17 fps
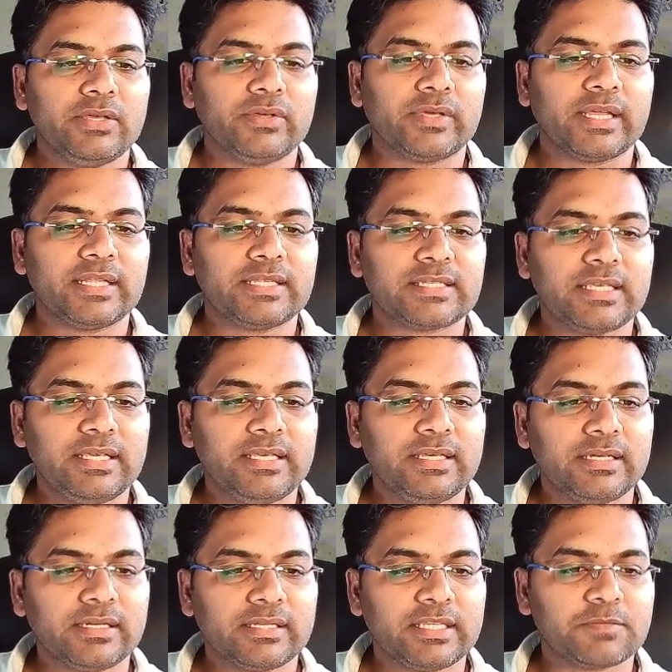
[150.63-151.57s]
You can see
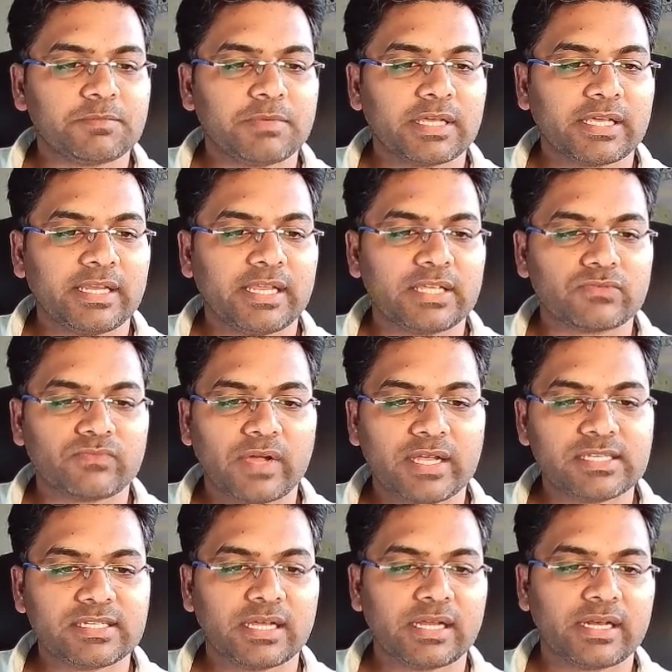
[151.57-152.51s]
here this plugin has
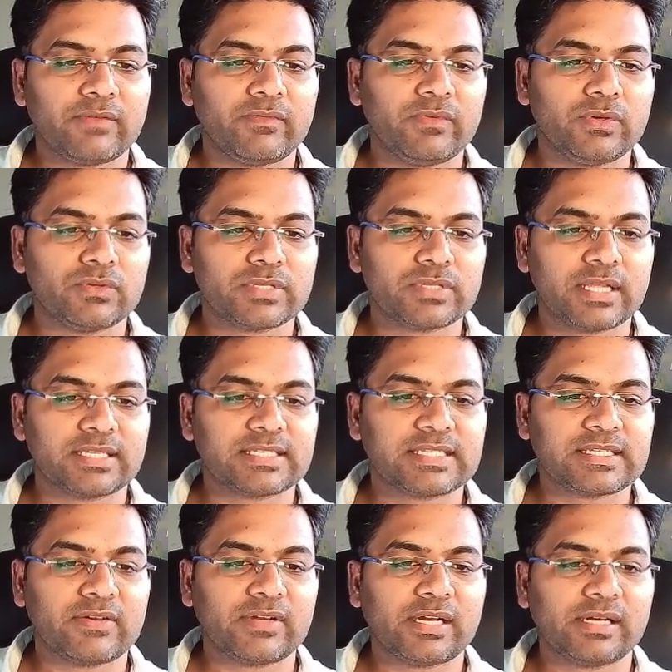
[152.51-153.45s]
5-star reviews and
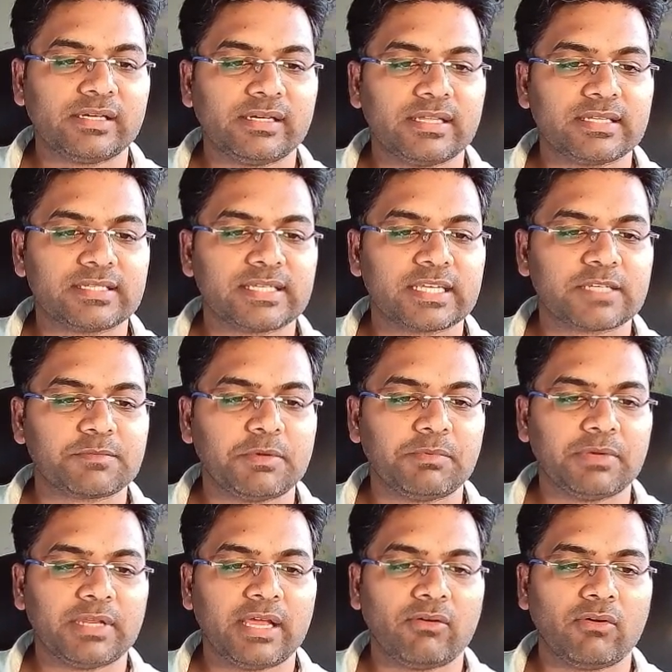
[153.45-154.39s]
706
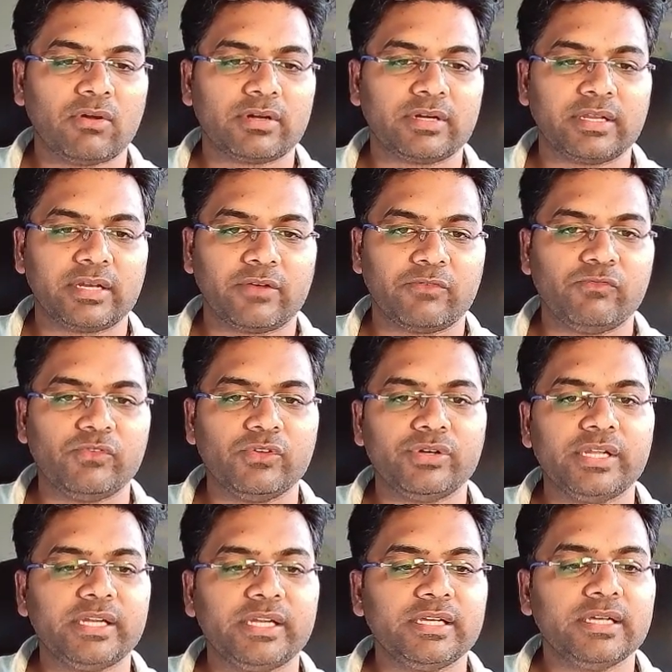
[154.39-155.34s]
people have already
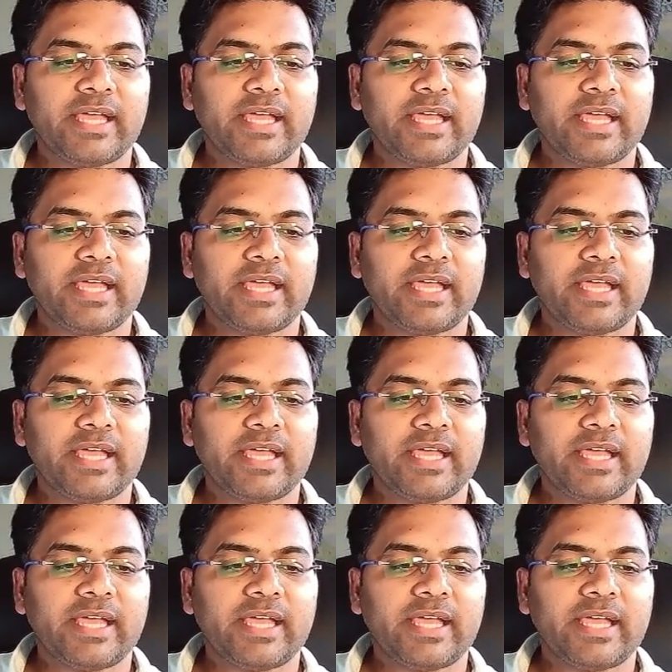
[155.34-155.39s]
reviewed it.